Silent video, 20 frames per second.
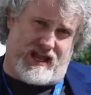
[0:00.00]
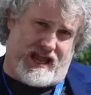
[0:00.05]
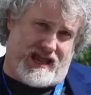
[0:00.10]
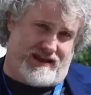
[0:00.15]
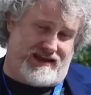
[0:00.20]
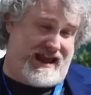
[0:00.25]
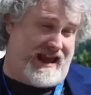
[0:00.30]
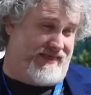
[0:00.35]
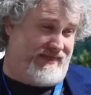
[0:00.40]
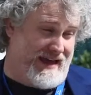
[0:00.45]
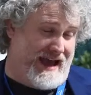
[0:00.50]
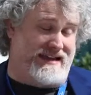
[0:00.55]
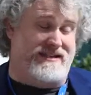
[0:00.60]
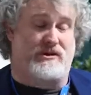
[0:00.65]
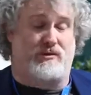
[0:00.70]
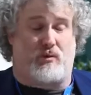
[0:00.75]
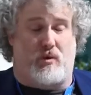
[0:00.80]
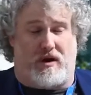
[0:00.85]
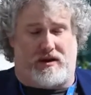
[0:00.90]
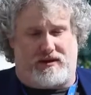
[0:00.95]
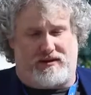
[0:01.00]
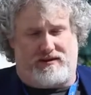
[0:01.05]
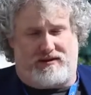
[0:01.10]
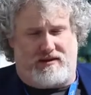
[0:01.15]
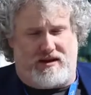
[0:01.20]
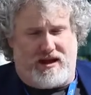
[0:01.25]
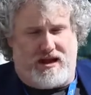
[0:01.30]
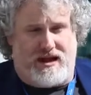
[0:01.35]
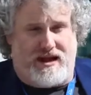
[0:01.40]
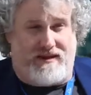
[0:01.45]
and that's
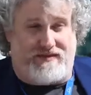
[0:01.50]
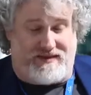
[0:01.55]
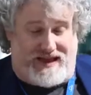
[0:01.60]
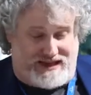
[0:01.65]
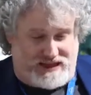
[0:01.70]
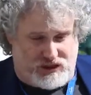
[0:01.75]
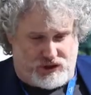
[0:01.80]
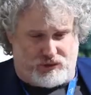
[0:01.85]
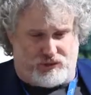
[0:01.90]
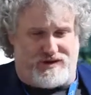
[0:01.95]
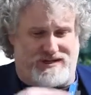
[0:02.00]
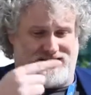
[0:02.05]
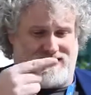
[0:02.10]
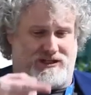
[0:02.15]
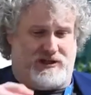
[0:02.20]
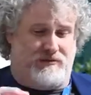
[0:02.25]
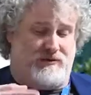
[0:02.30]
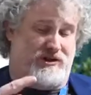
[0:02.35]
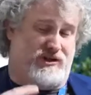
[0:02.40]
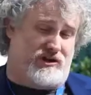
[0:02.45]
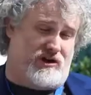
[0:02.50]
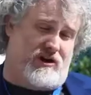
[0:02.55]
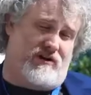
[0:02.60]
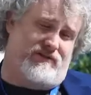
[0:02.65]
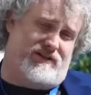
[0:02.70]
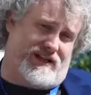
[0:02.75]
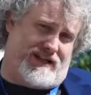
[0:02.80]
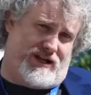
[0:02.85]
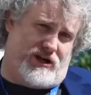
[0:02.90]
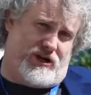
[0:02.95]
the reason you
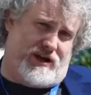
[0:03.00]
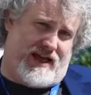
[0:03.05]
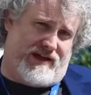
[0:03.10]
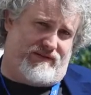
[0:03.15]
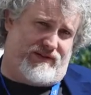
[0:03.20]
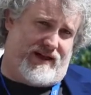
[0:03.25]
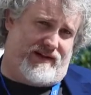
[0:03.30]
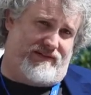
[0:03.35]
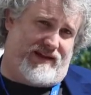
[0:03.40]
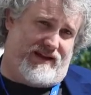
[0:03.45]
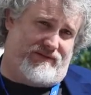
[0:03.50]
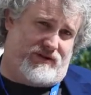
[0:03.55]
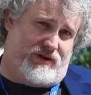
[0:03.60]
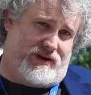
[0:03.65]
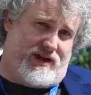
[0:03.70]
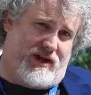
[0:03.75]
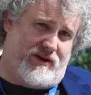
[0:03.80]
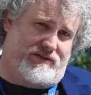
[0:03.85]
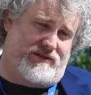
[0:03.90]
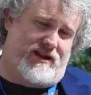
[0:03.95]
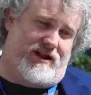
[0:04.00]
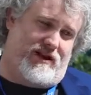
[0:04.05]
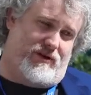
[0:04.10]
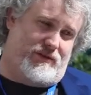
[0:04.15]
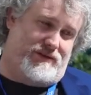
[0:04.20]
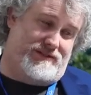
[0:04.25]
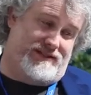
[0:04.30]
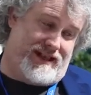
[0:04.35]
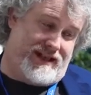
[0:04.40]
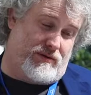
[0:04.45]
deserve to go to have good health care,
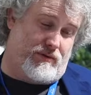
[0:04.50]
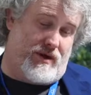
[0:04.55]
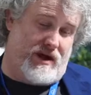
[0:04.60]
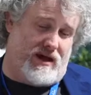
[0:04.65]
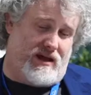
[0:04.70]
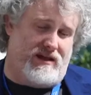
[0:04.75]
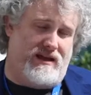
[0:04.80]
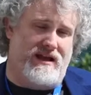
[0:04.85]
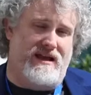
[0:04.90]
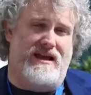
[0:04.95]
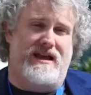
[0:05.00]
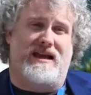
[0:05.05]
it's like, well,